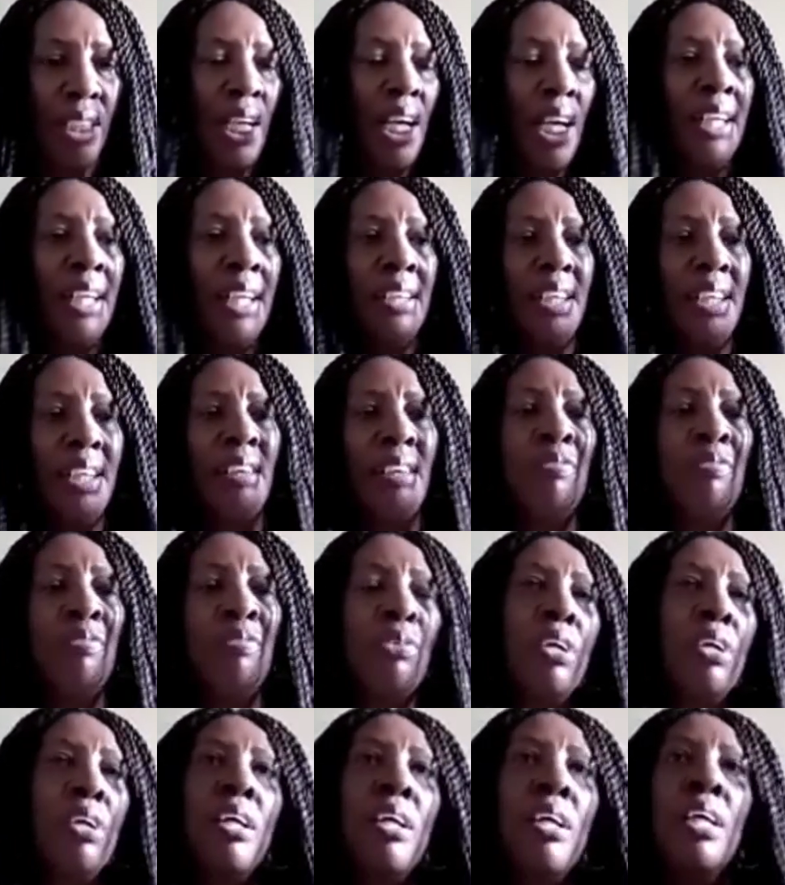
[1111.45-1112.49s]
And
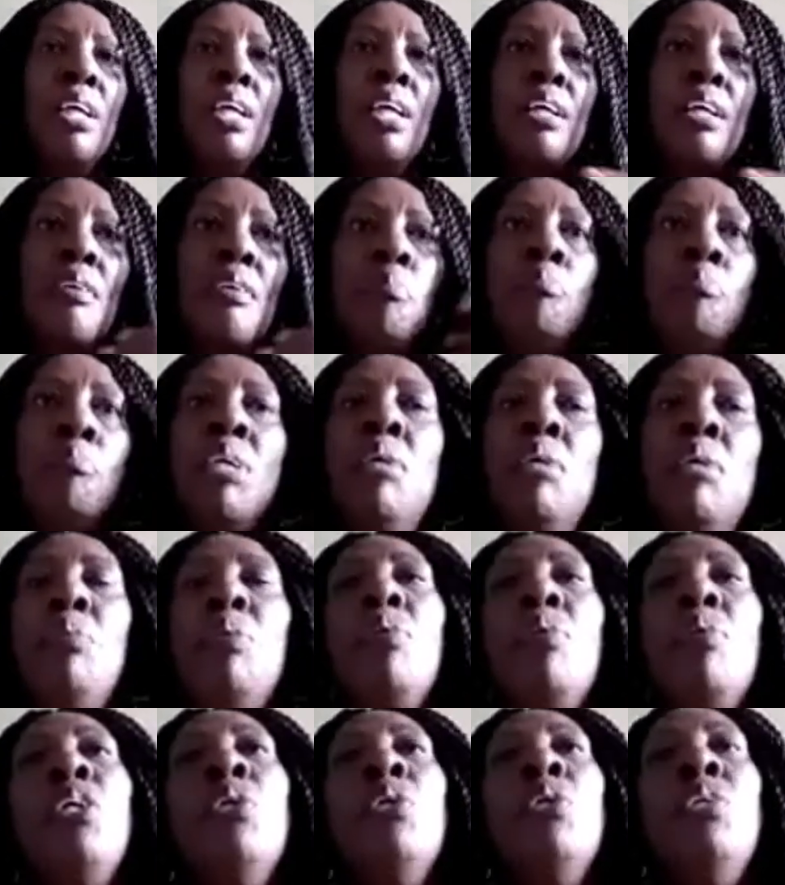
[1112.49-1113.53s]
therefore, maybe
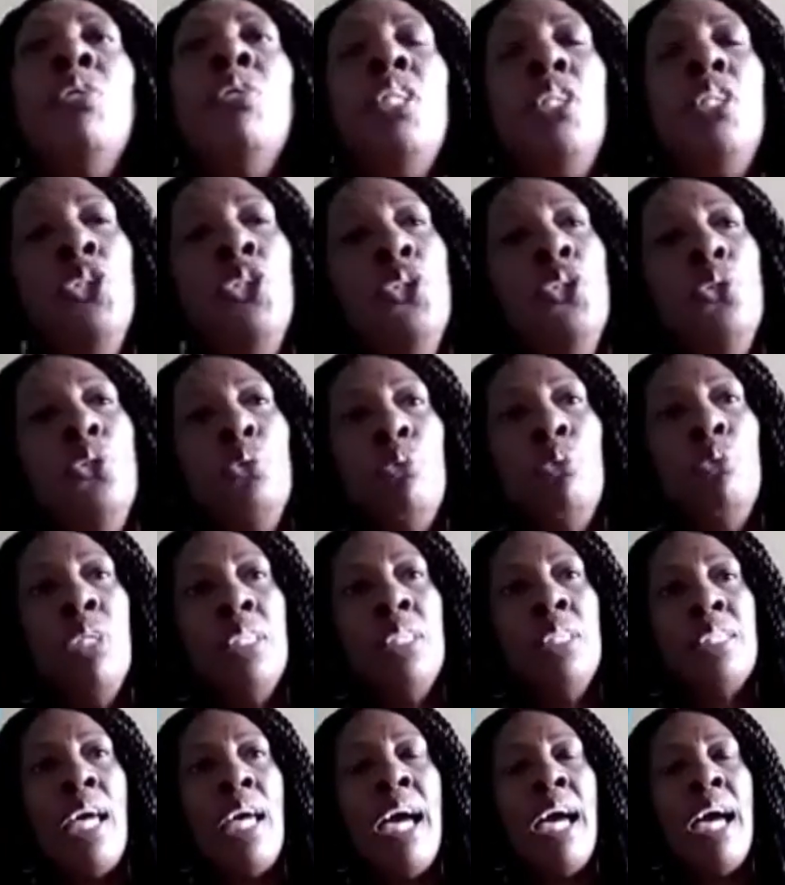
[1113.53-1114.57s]
what you need to do
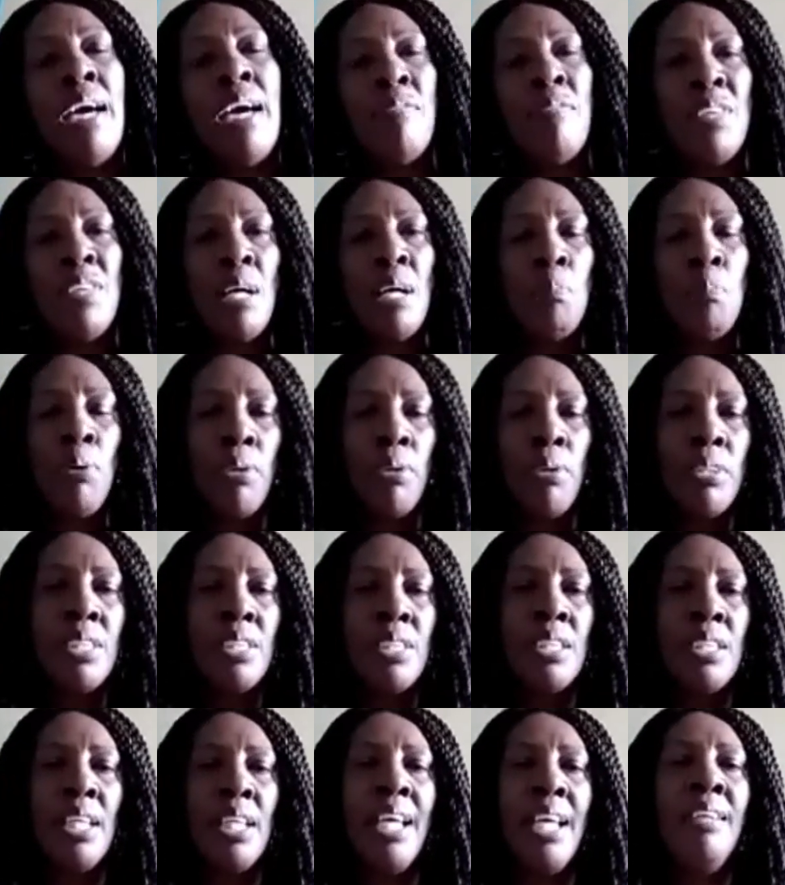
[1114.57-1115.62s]
is have that
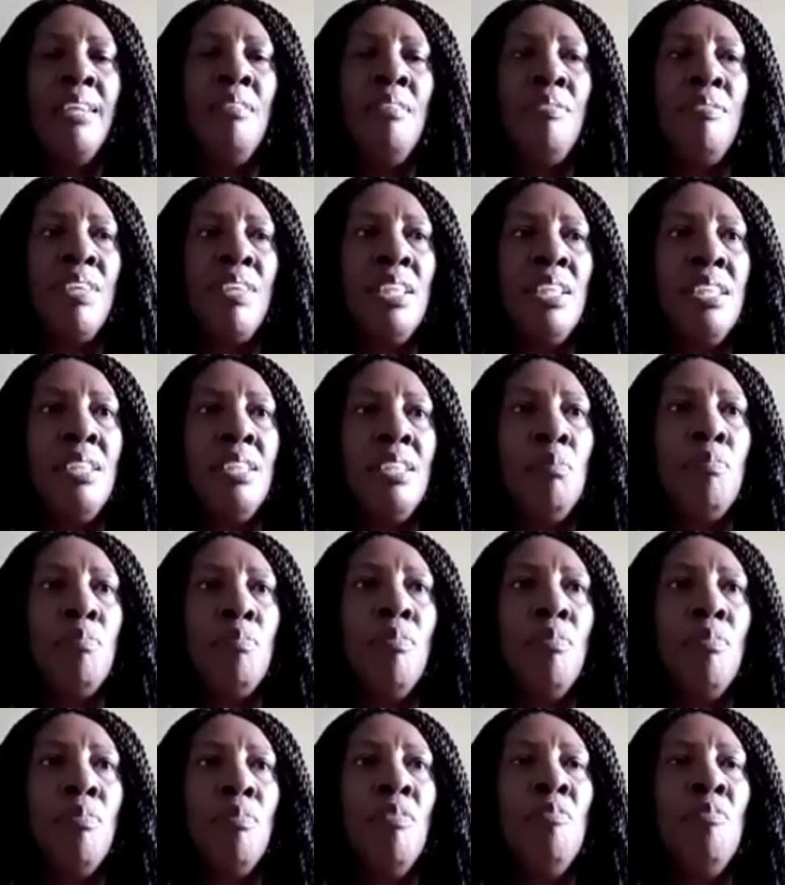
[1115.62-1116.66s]
person elevated
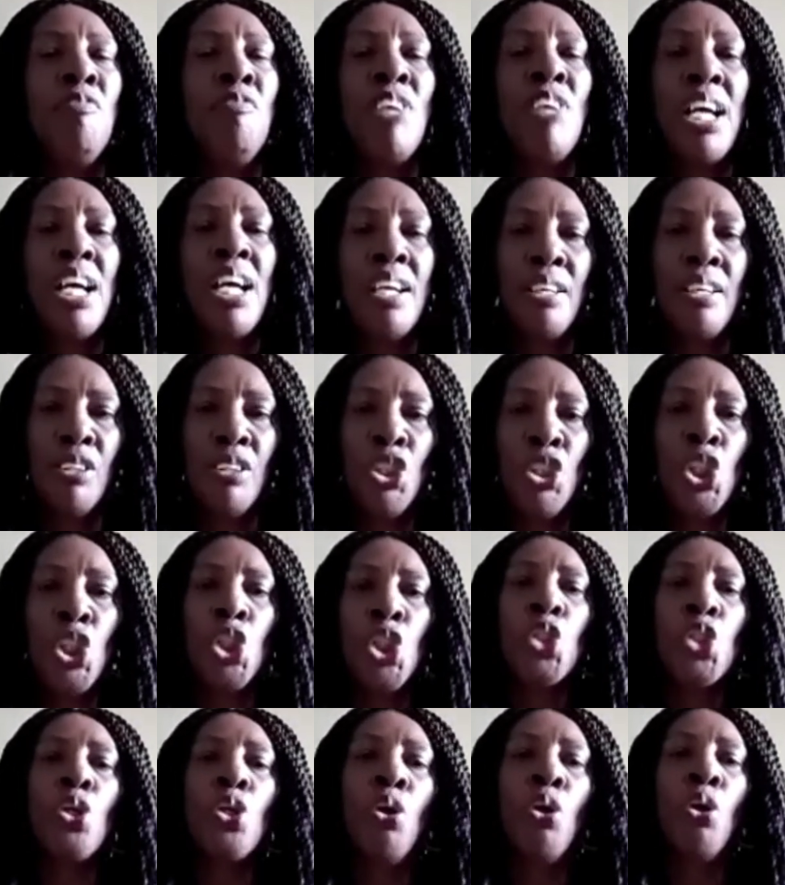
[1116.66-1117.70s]
via the
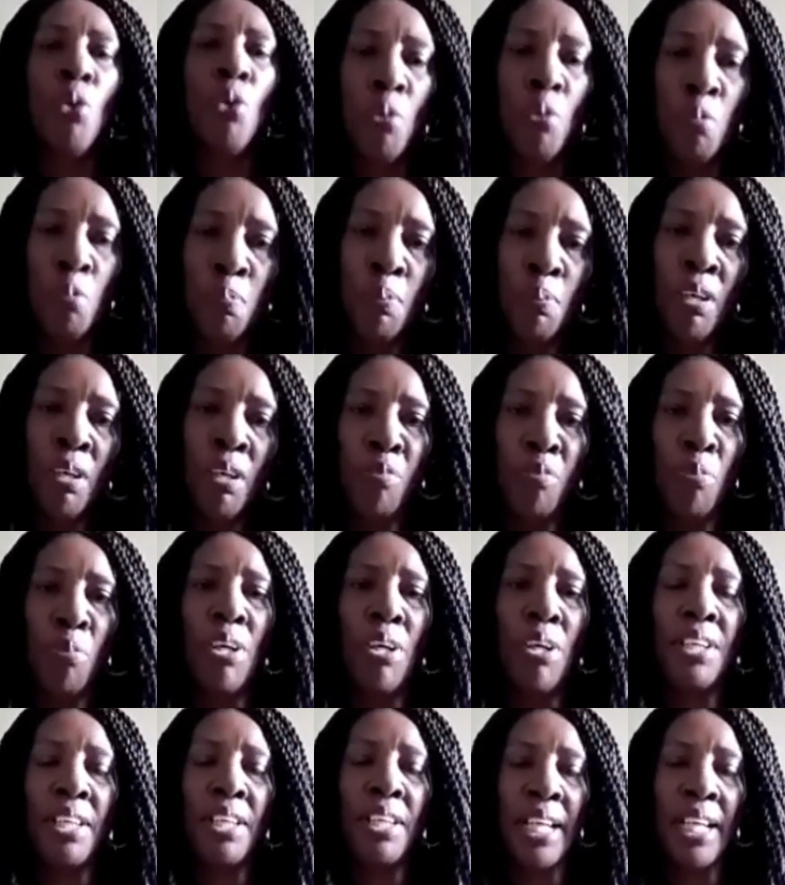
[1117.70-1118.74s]
scope of
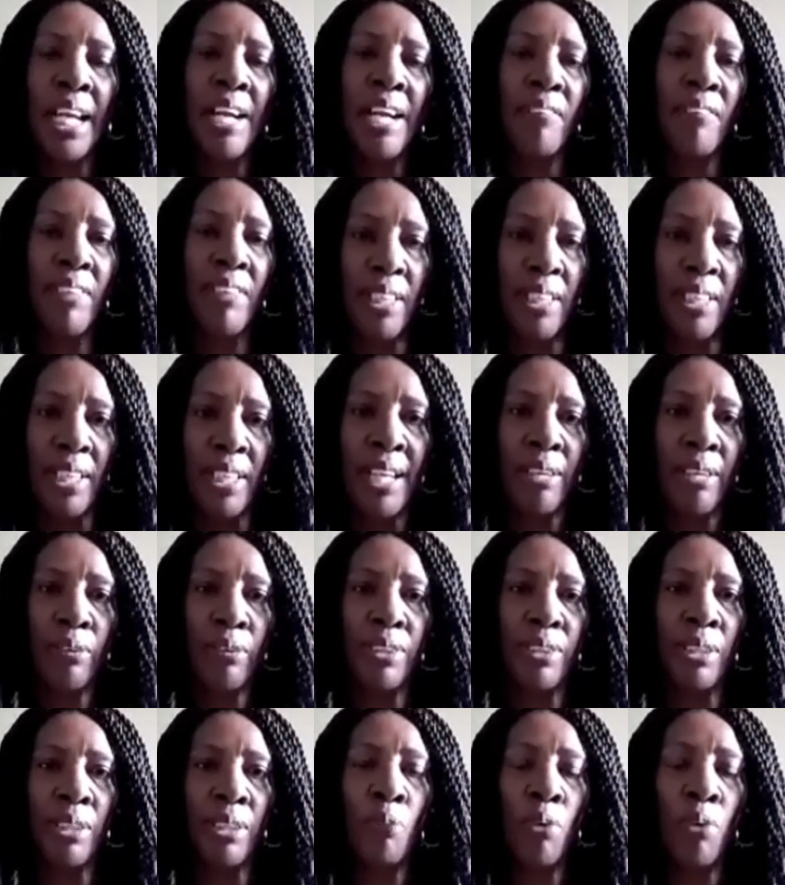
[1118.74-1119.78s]
what they're carrying out
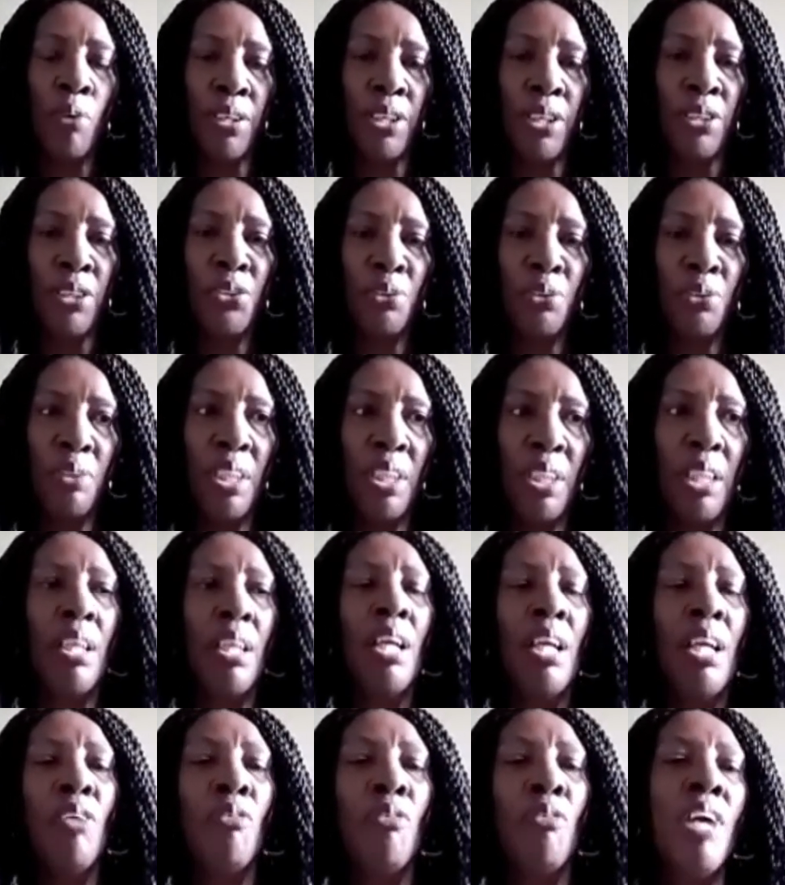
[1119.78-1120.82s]
and what they're doing,
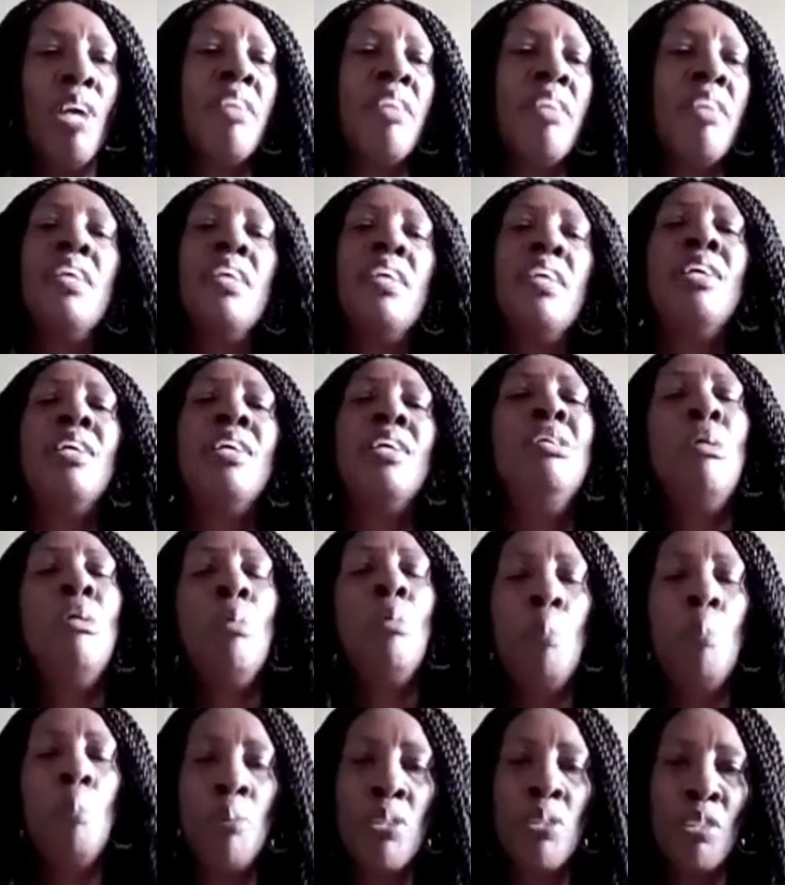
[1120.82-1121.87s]
rather than the
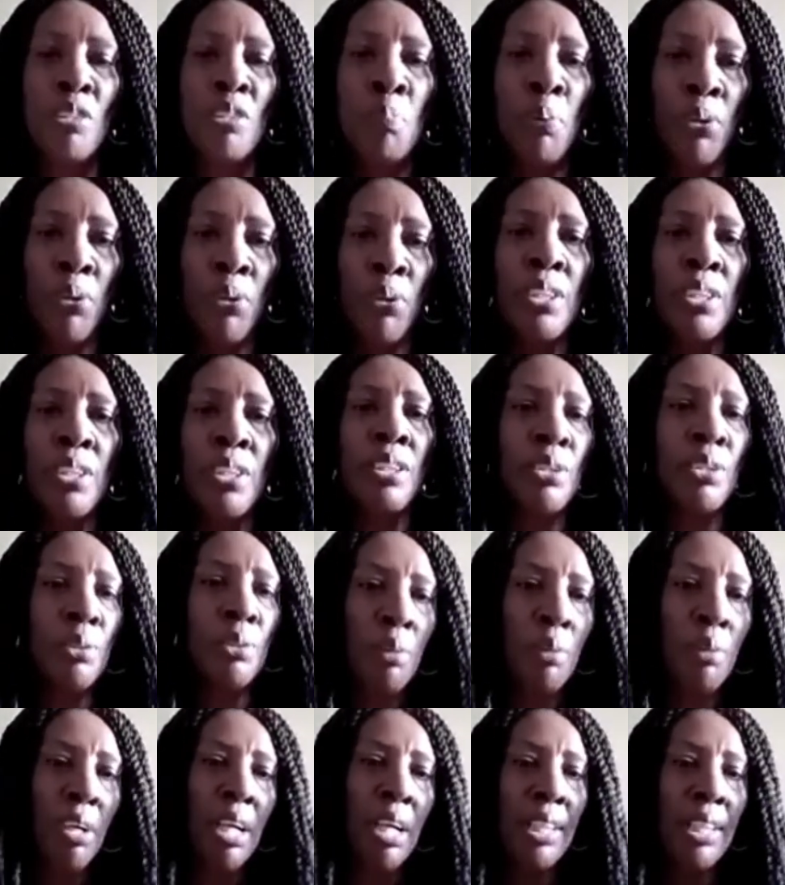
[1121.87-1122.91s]
numbers of persons
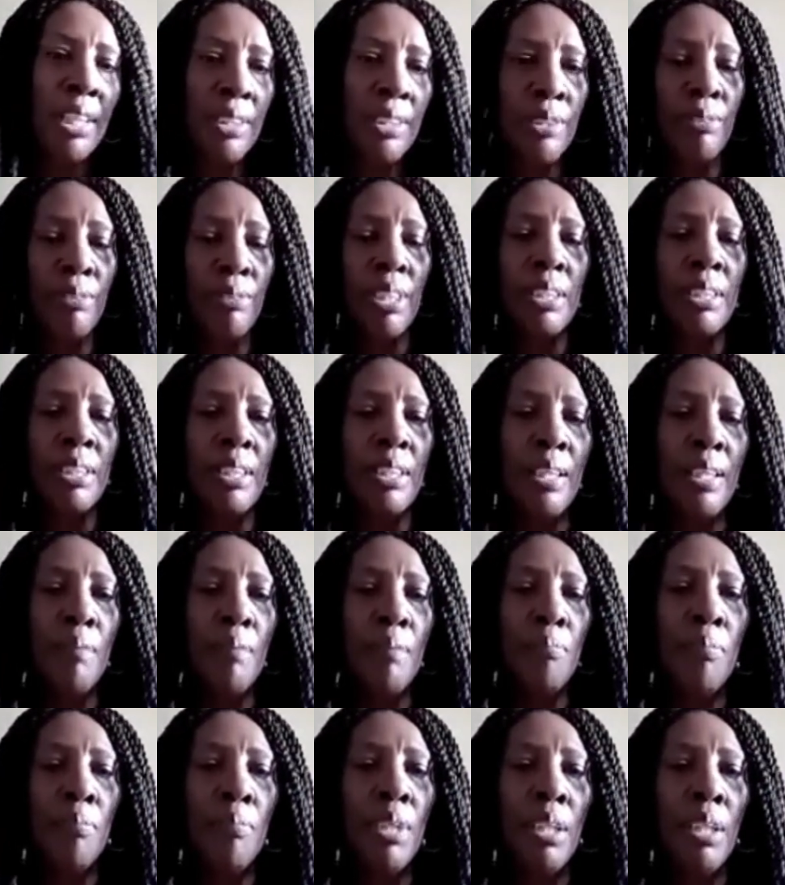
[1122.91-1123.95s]
who are answering to
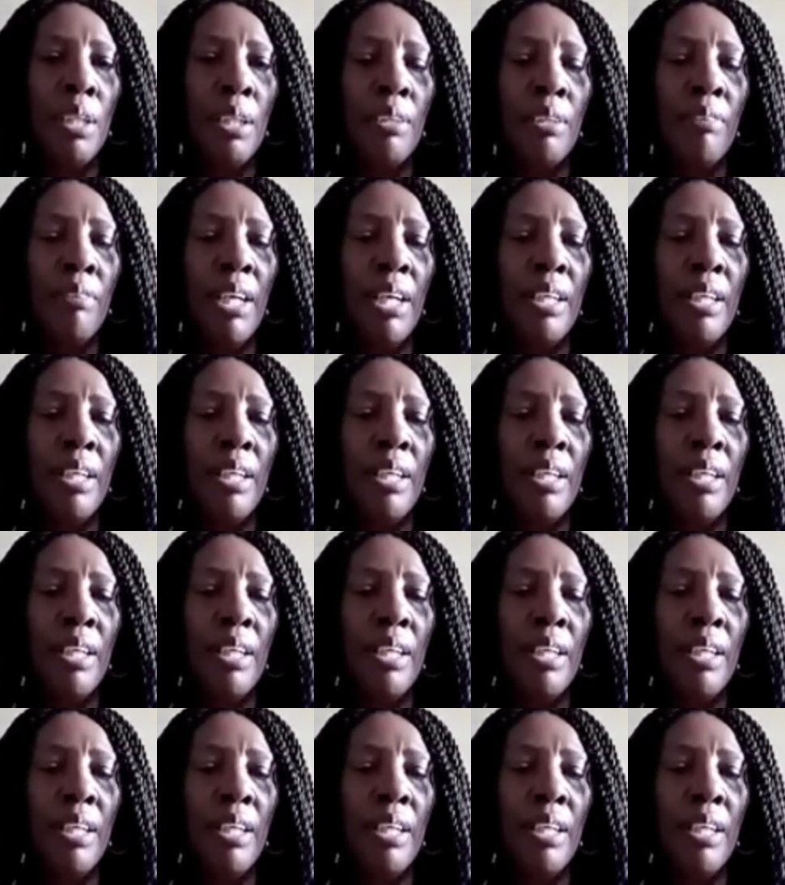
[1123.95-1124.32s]
them. Right.